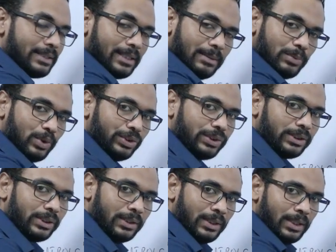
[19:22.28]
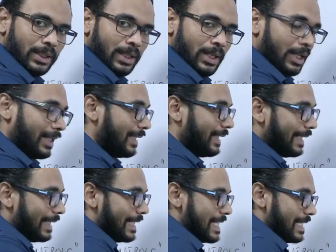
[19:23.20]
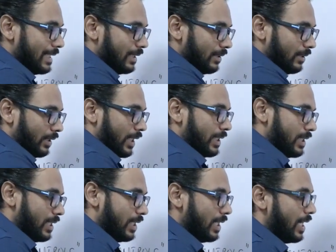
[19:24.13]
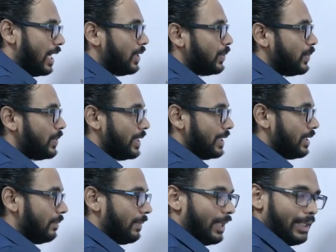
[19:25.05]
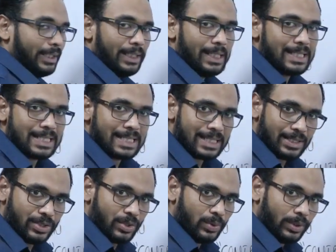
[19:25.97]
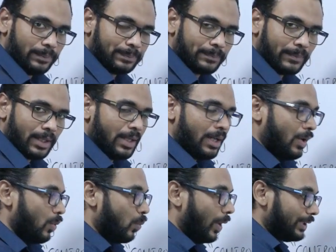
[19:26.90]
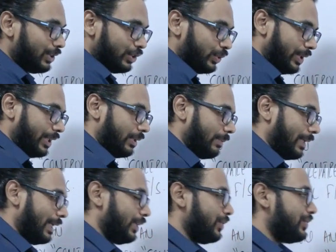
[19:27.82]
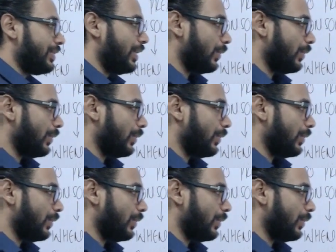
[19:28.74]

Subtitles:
the most critical criteria to determine control. Once you determine to say,